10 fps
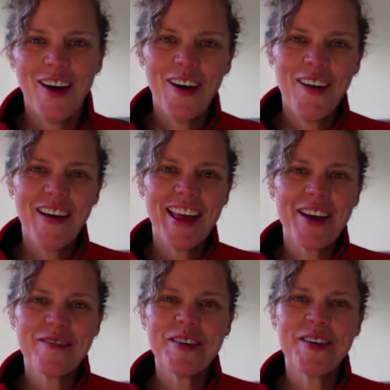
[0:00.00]
Hi
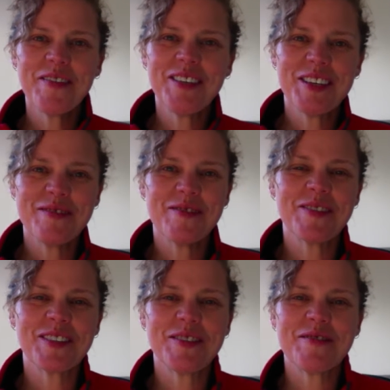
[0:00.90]
and welcome to
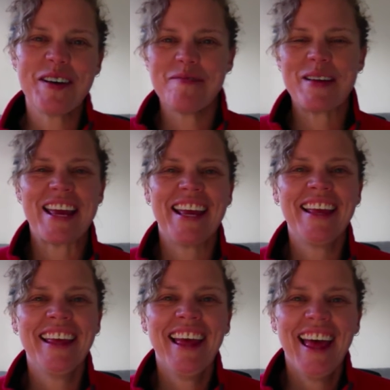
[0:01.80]
Warts and All Wellbeing.